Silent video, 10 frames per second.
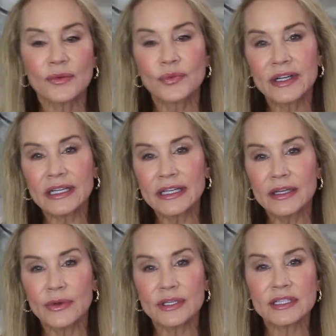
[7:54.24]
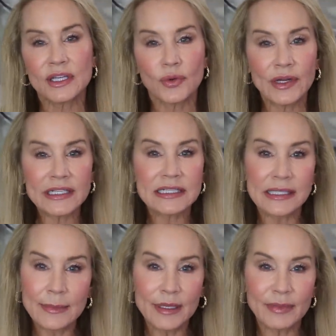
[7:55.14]
I really noticed the quick
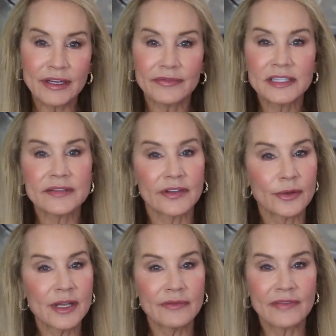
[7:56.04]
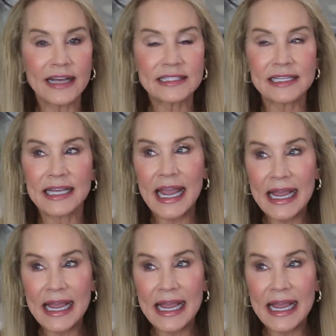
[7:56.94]
slimming benefits of intermittent fasting.